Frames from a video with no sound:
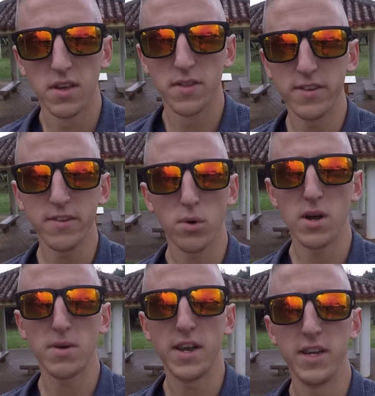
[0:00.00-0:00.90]
This is where
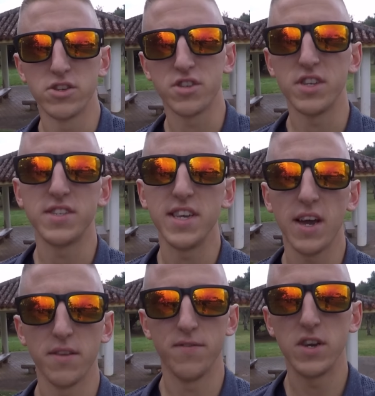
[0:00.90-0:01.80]
I'm kinda interested to see how
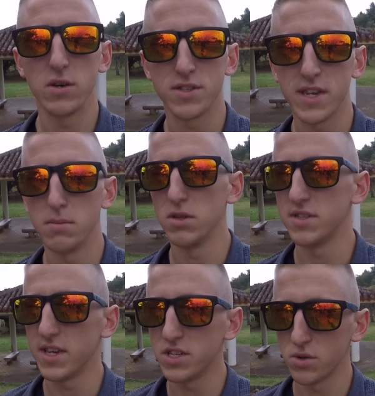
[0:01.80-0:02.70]
the video
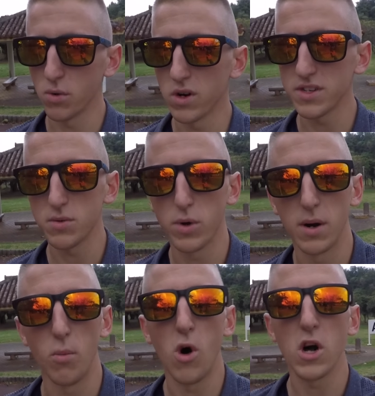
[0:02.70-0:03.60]
stabilization works when
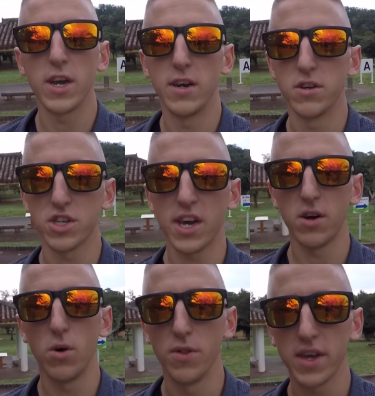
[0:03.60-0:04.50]
I'm walking and just kinda
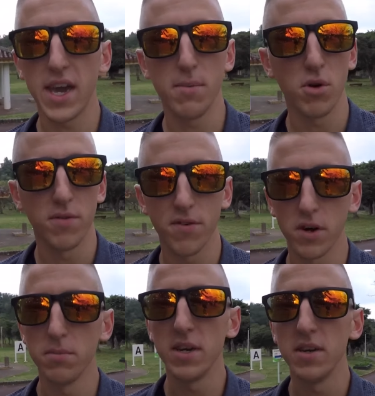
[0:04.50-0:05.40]
holding the camera in front
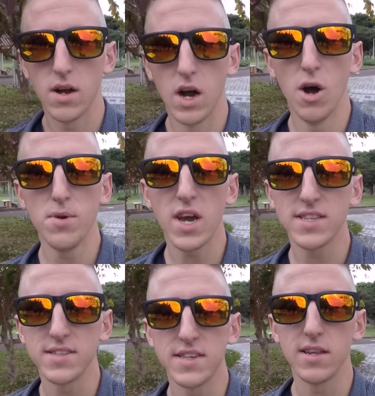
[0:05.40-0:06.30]
of me. hope you guys
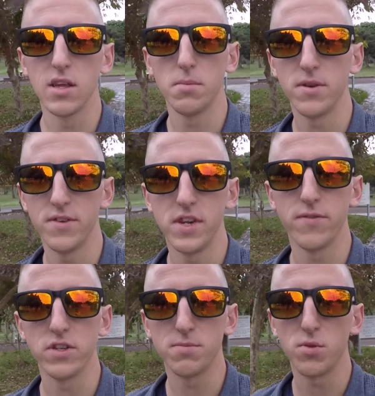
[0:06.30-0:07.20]
can see a little bit of a
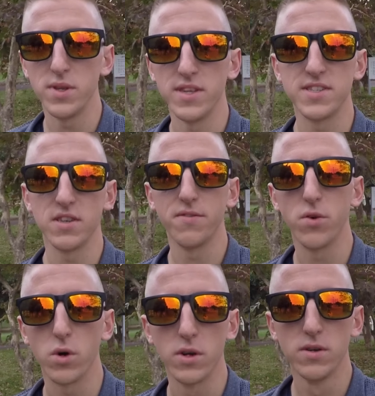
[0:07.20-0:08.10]
difference between this and the
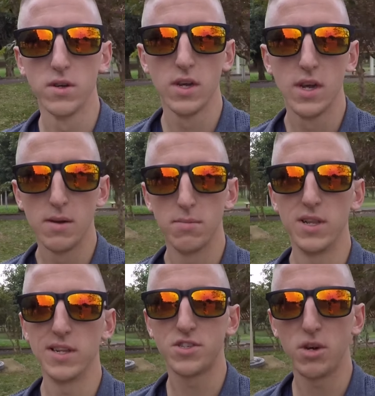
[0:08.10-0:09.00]
4. But
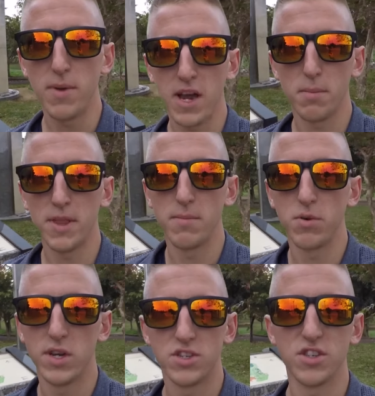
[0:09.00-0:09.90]
let's jump back up on that
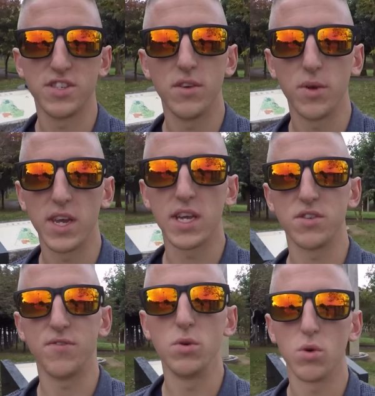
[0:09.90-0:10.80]
bridge and just see if we can catch a
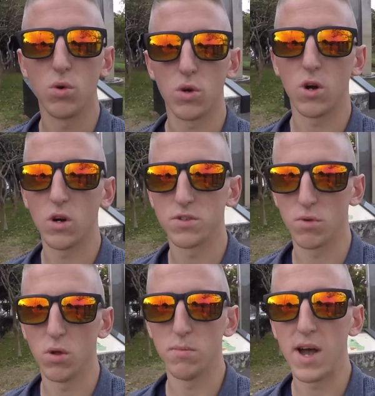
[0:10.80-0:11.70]
few cool cars
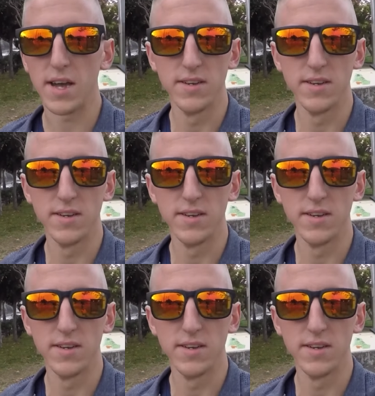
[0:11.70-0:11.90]
rolling by.